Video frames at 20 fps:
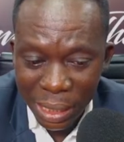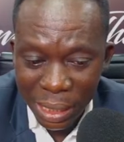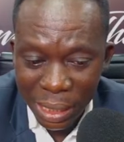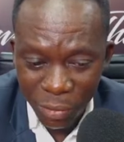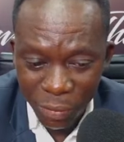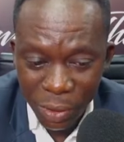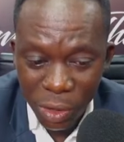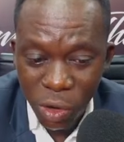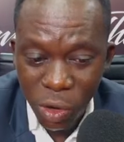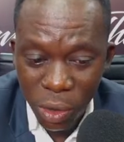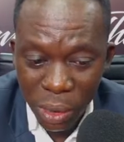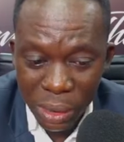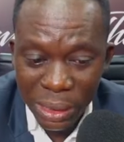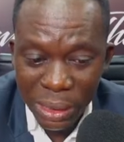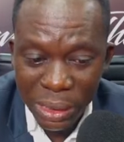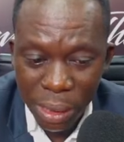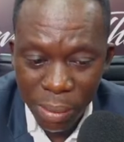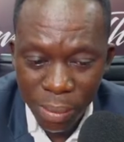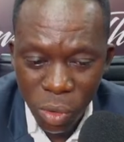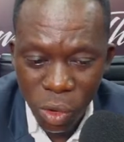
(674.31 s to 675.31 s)
they'll be calling
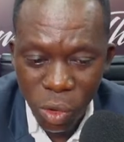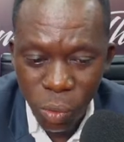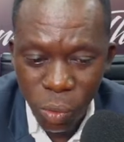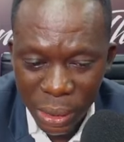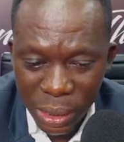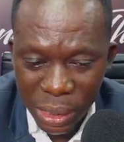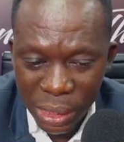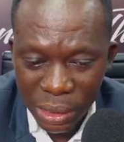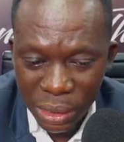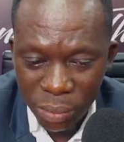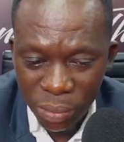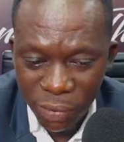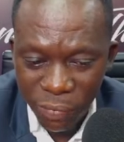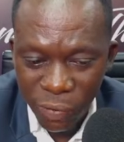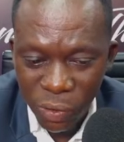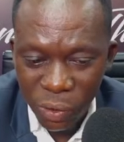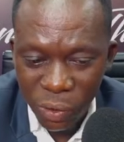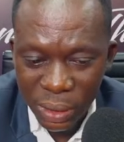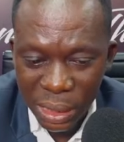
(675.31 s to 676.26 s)
some more witnesses before